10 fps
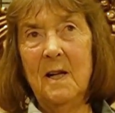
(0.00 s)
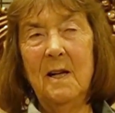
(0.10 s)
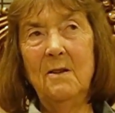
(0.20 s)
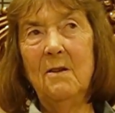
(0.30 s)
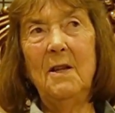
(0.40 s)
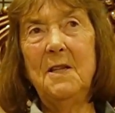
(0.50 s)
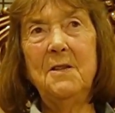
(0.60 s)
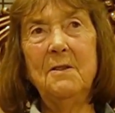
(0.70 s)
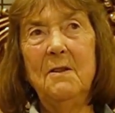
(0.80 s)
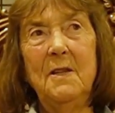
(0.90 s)
and all they're
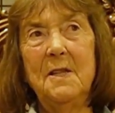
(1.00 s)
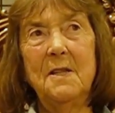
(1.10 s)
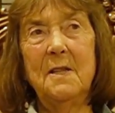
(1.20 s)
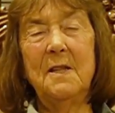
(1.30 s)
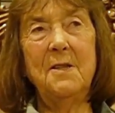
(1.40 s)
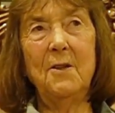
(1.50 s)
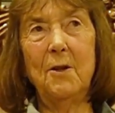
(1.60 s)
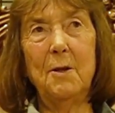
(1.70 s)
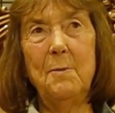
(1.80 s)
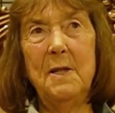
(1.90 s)
doing is
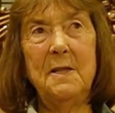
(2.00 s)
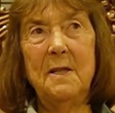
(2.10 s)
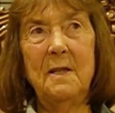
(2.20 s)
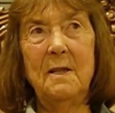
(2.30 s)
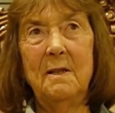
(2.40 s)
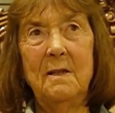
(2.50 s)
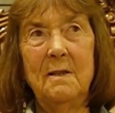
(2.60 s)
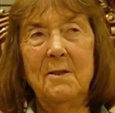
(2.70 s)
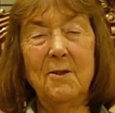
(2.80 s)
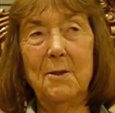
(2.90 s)
documenting
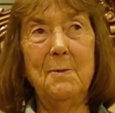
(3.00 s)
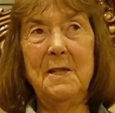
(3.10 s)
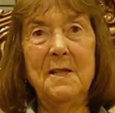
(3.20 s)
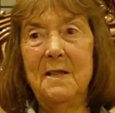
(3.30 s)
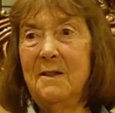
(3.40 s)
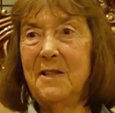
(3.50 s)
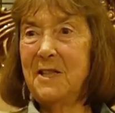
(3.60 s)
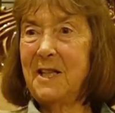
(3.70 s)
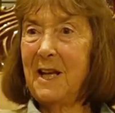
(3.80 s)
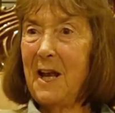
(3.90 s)
the
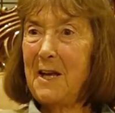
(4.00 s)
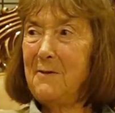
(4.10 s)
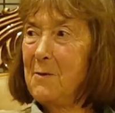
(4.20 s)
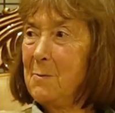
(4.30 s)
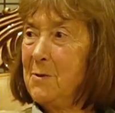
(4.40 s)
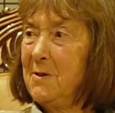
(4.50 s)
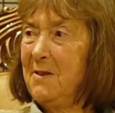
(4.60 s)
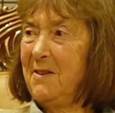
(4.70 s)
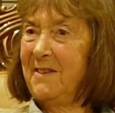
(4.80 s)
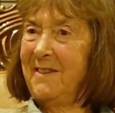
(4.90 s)
decline of the bird,